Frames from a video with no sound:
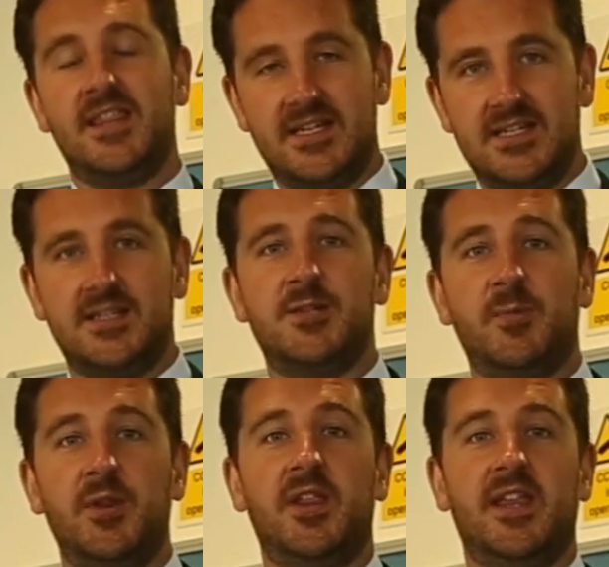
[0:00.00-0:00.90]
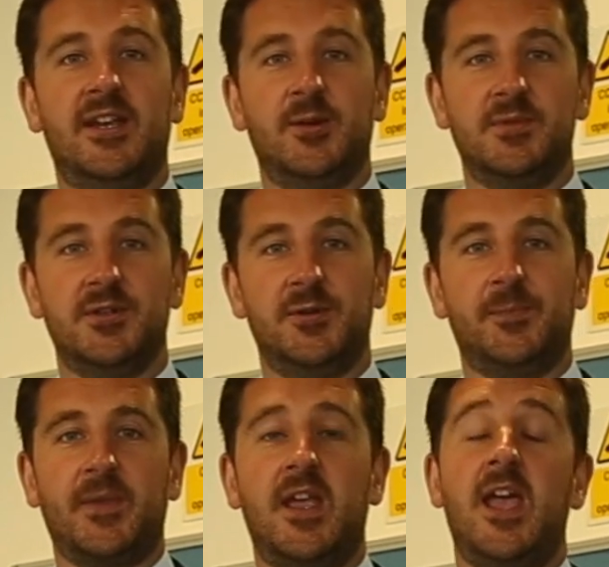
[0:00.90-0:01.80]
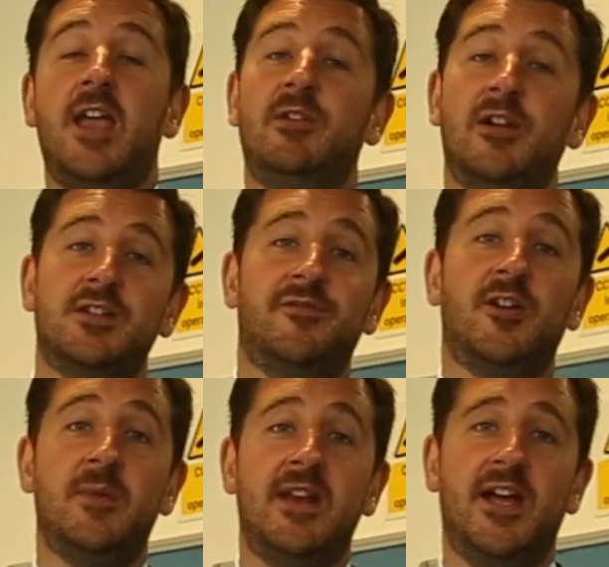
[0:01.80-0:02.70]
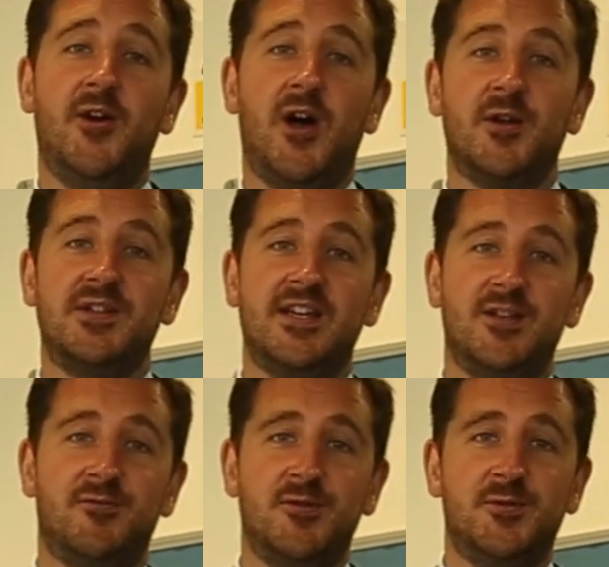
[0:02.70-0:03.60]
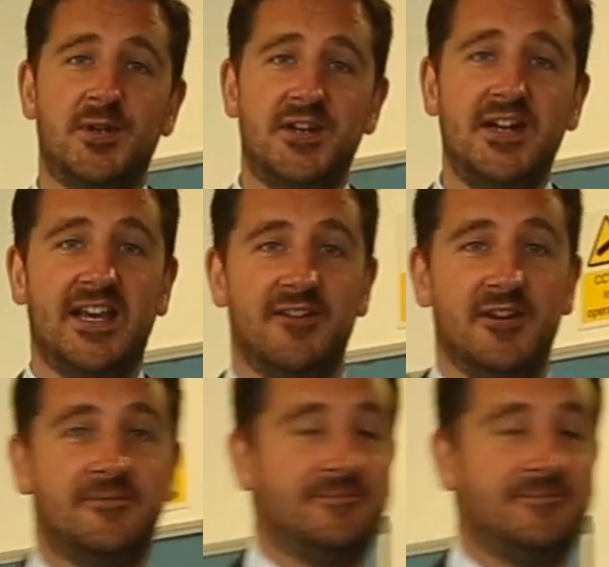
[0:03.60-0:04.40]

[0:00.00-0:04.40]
this is the spot that they come to. If you'd like to follow me now, I'll take you through to our dining area.